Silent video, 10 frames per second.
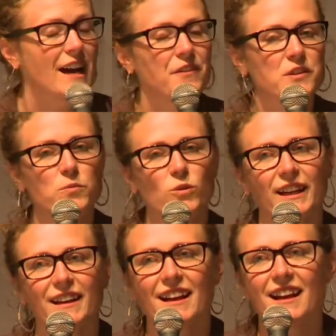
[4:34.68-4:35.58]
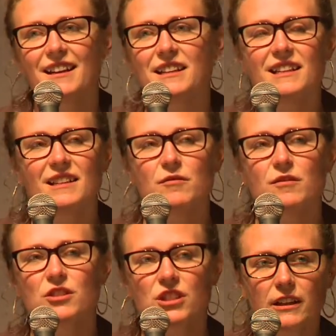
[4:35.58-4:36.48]
at this point, and
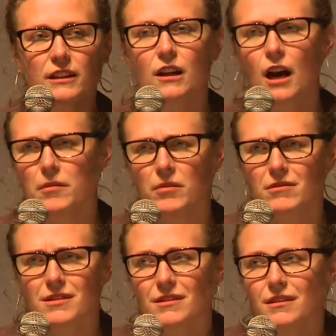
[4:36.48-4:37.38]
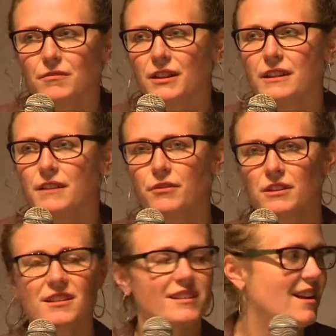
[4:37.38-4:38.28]
the sharing economy was in a very
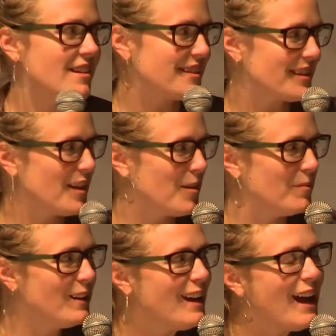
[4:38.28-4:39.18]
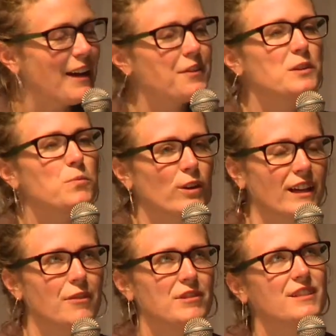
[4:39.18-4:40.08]
different state. At this
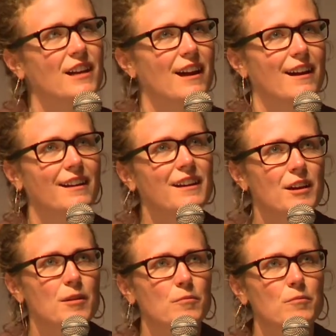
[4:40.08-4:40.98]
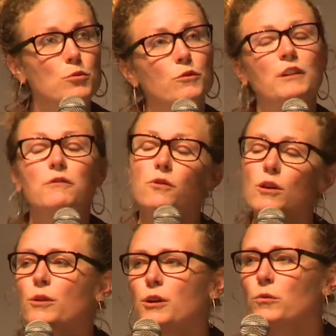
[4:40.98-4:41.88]
point, I would say, moving
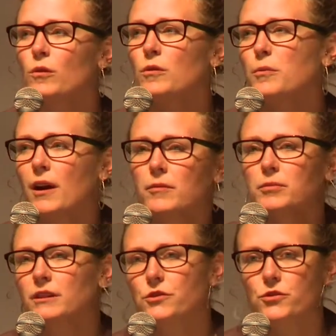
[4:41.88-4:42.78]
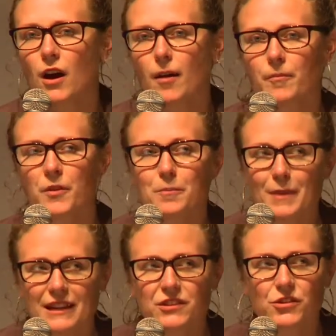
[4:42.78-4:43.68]
forward, we probably will drop the
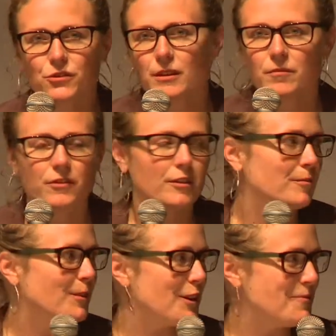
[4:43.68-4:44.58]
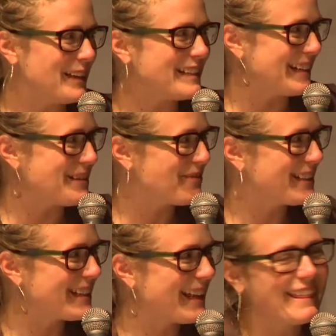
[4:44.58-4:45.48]
mainstream from our mandate,
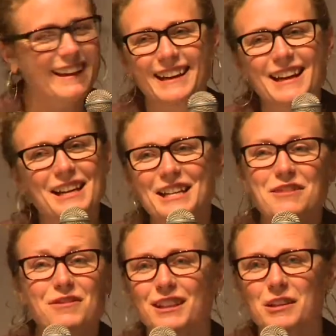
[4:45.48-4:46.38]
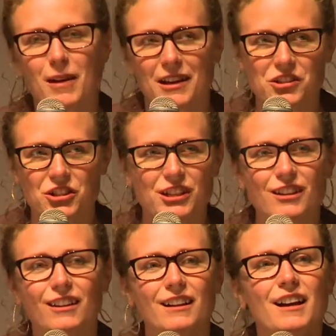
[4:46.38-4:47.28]
because I think even in the past
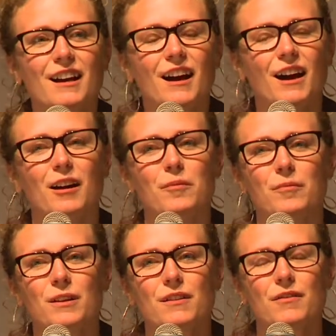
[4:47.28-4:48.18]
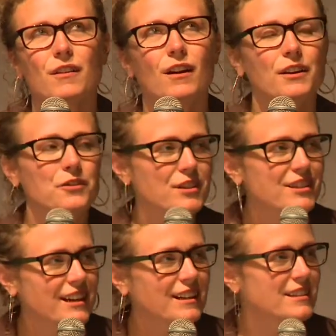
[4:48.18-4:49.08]
year, the
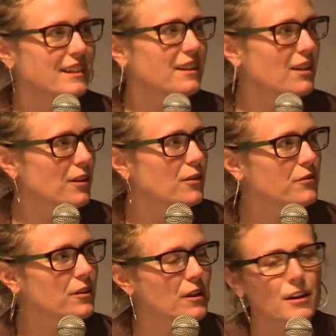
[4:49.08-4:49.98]
understanding of